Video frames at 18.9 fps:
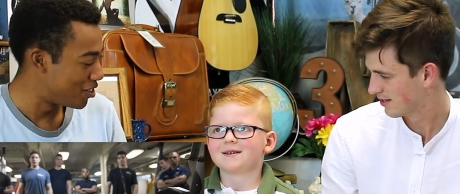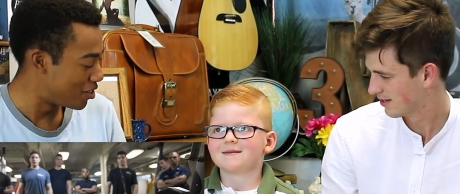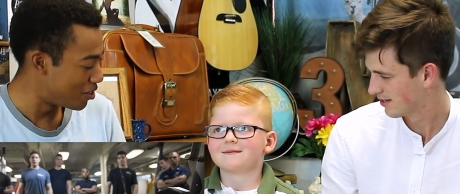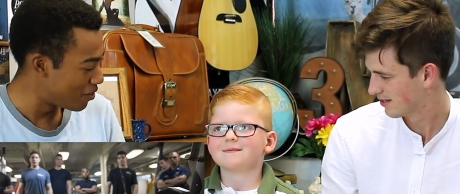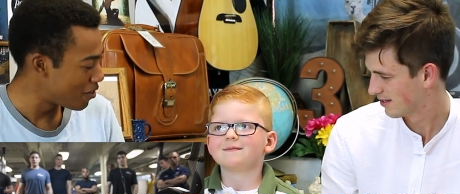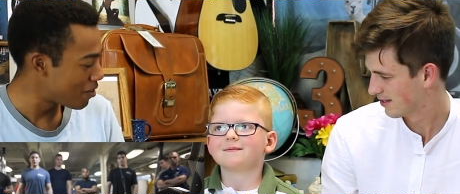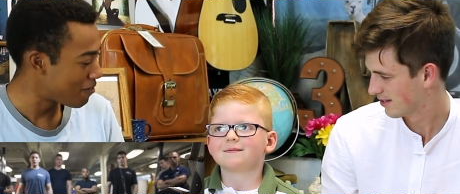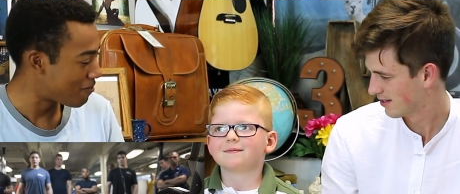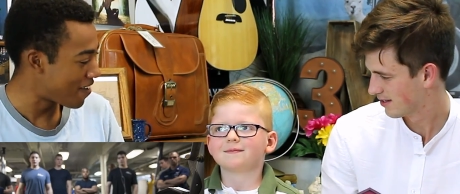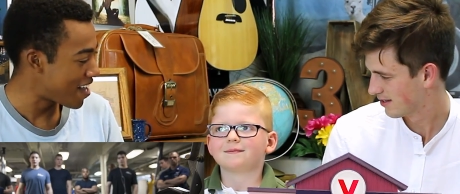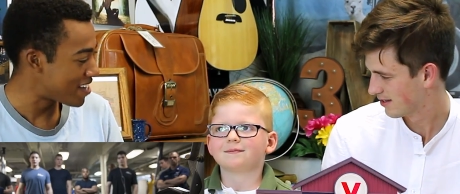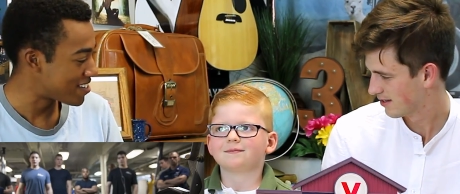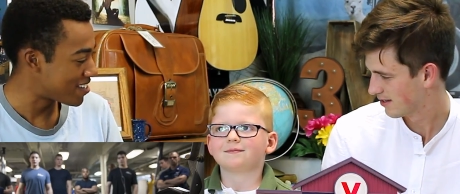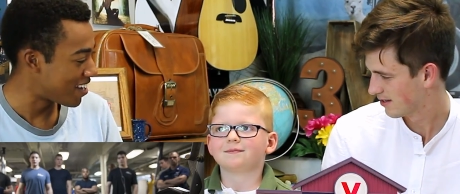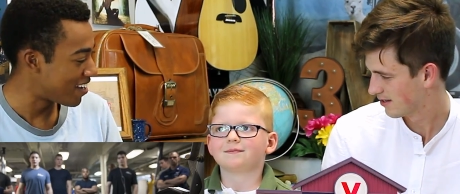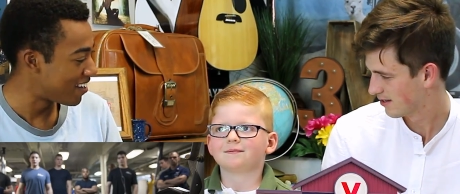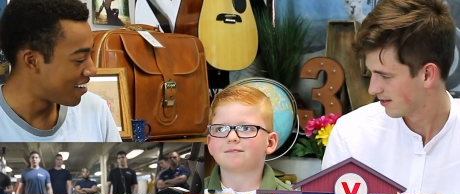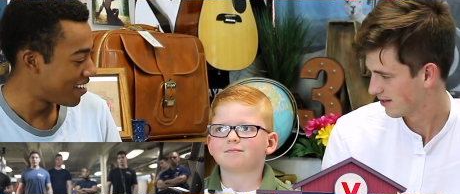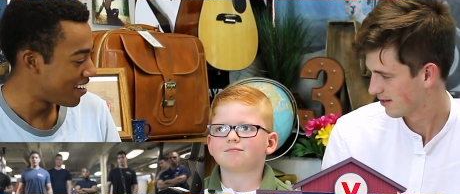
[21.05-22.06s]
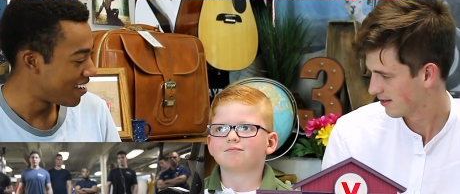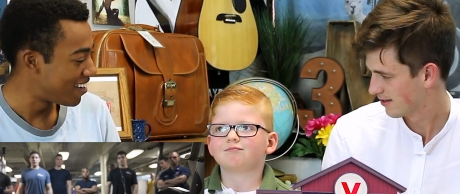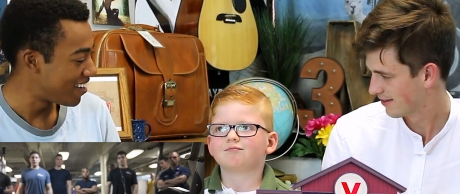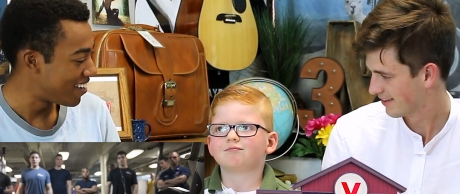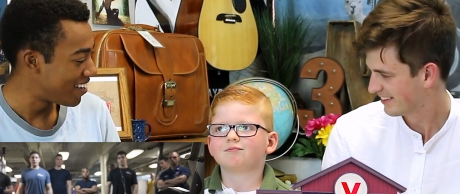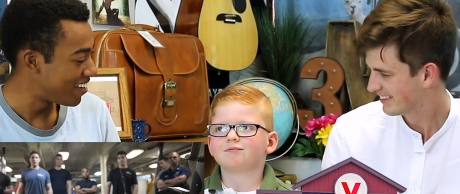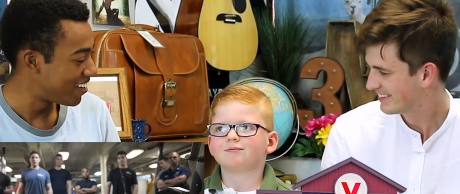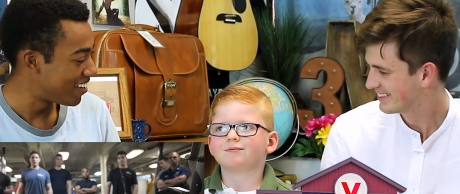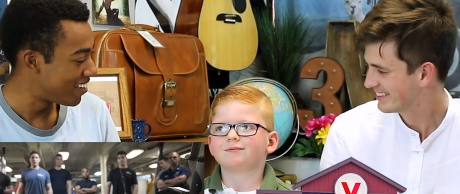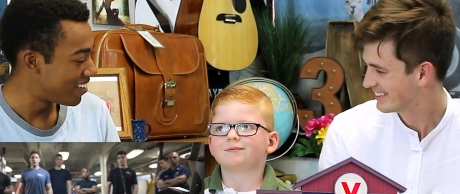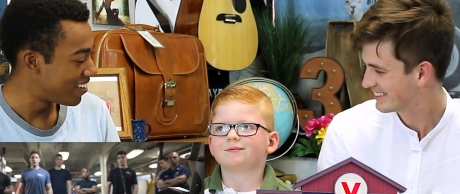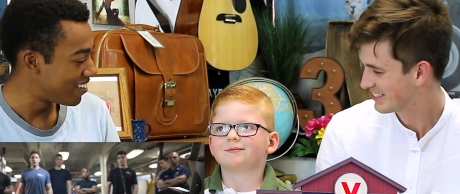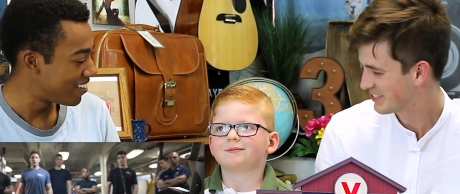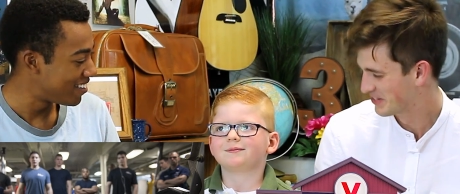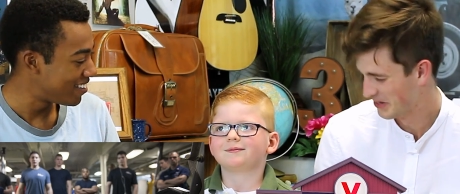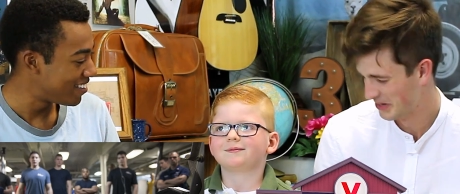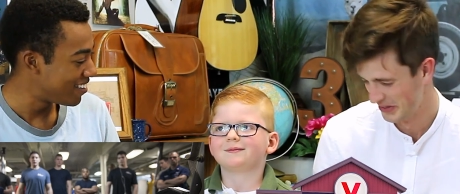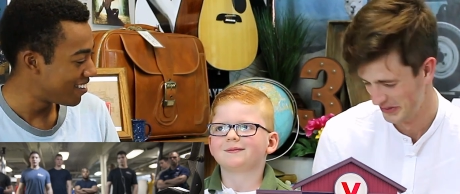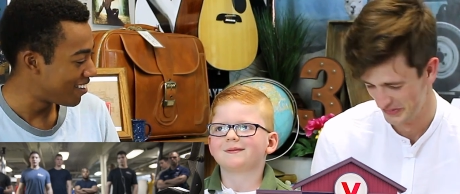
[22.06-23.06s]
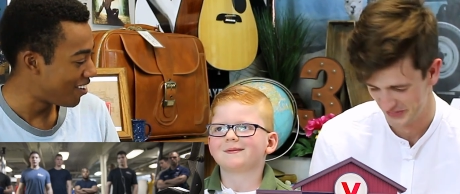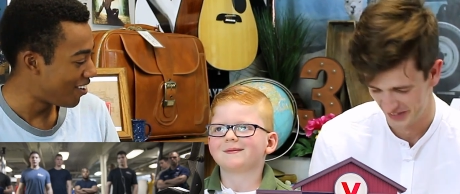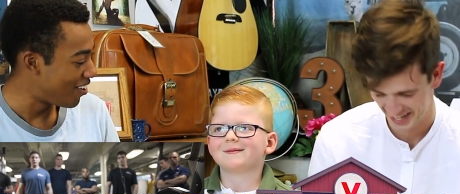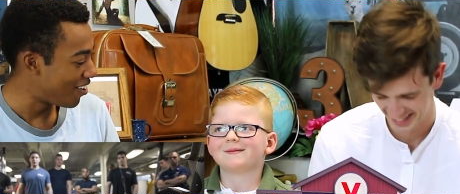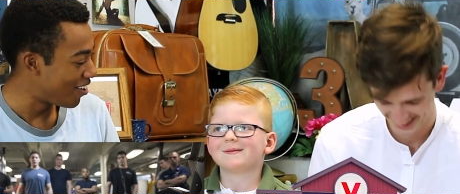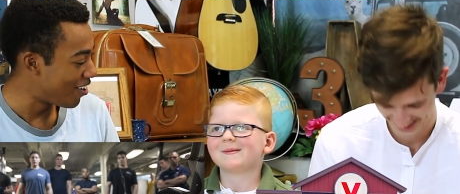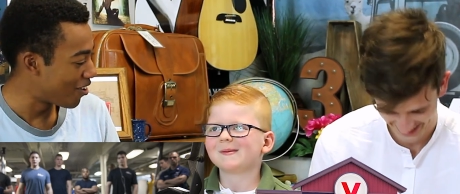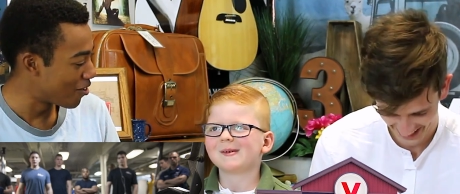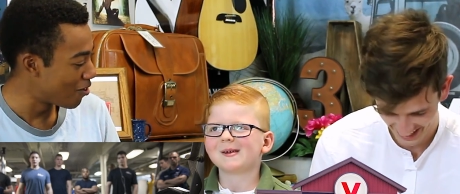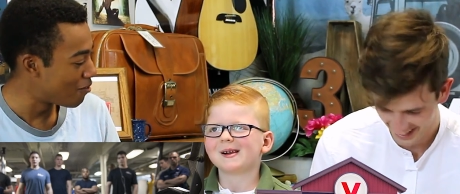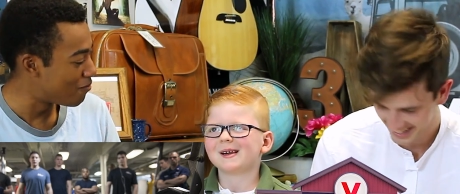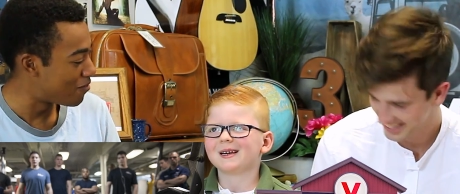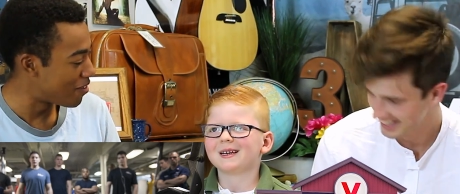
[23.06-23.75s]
Speaker 1: Do you go to Vasa? Are you